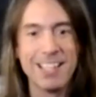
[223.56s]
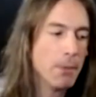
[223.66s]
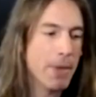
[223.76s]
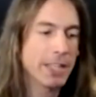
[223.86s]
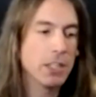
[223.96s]

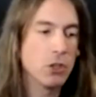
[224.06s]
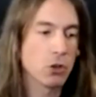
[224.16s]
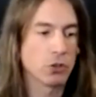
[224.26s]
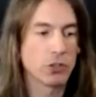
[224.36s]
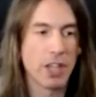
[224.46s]
making
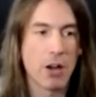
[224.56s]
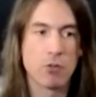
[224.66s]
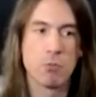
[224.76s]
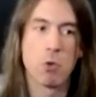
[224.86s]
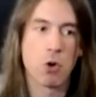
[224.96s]
your
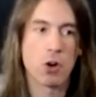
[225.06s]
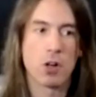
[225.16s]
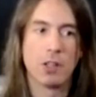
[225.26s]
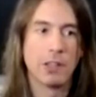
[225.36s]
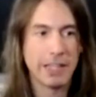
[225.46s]
sound
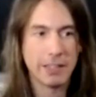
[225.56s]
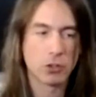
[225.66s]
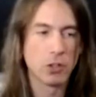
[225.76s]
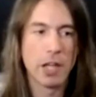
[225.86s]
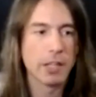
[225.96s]
more
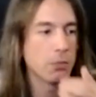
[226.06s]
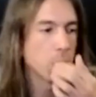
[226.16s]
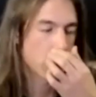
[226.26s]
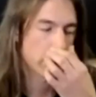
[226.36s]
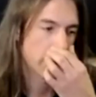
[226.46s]
laser-like,
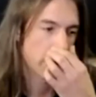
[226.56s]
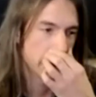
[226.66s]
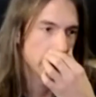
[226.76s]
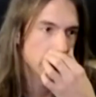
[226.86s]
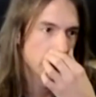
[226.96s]
more
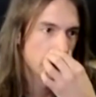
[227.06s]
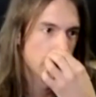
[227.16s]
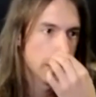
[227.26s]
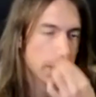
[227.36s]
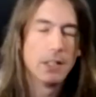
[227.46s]
cutting.
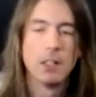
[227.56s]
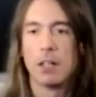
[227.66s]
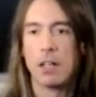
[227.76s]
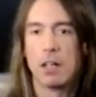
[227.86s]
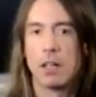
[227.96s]

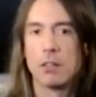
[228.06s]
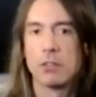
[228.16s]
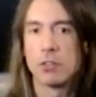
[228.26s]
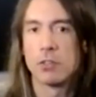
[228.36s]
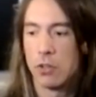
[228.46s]

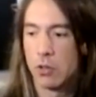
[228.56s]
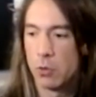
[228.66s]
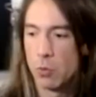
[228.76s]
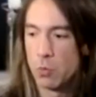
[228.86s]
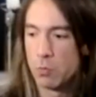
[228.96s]

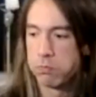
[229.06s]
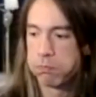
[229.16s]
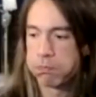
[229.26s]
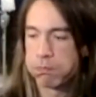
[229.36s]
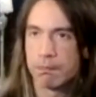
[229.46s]
So,
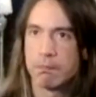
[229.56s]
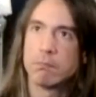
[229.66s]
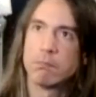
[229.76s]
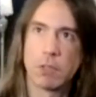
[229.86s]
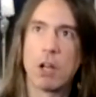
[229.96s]

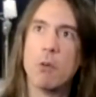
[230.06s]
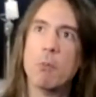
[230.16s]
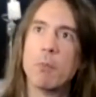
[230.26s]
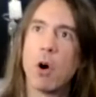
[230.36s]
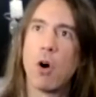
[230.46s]
you know,
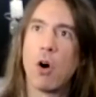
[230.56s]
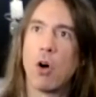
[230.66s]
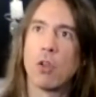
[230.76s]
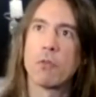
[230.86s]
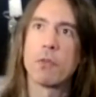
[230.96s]

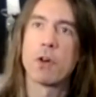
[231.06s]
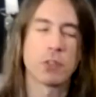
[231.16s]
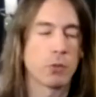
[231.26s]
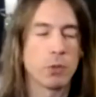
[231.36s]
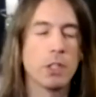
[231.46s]
all of
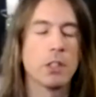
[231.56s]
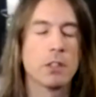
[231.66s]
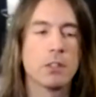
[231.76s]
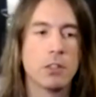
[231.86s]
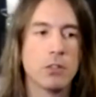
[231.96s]
those are really
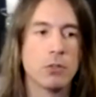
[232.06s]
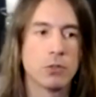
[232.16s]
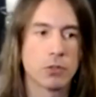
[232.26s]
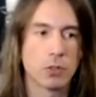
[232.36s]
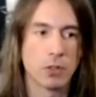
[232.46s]
good
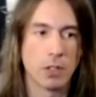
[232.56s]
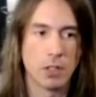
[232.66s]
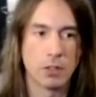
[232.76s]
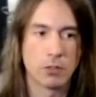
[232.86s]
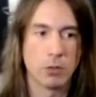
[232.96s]
cues
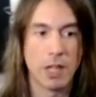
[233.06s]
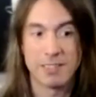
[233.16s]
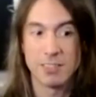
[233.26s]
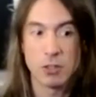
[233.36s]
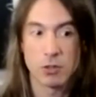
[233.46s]
to
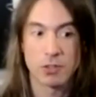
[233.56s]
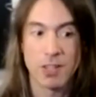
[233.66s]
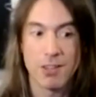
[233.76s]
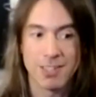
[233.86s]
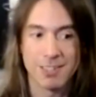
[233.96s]
lighten your
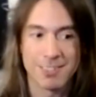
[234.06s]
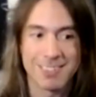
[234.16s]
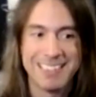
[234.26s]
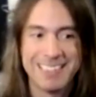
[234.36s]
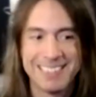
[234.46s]
sound
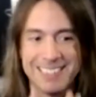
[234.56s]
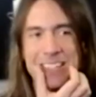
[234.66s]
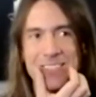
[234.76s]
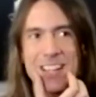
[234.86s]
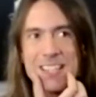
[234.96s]
color.
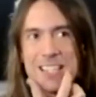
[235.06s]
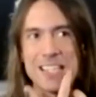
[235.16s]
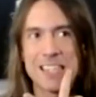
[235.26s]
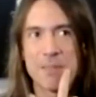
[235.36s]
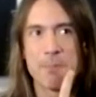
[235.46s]

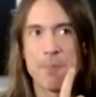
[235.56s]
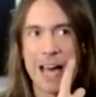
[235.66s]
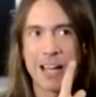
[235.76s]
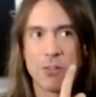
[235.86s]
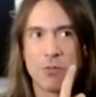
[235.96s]
Raising the
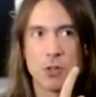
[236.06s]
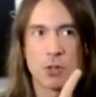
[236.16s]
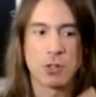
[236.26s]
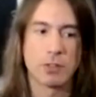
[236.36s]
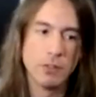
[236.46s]
back of
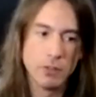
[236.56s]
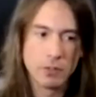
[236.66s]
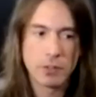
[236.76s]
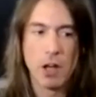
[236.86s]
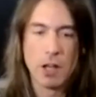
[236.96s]
your
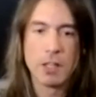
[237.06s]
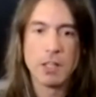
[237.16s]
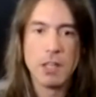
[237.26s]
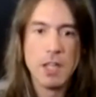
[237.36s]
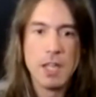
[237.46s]
tongue,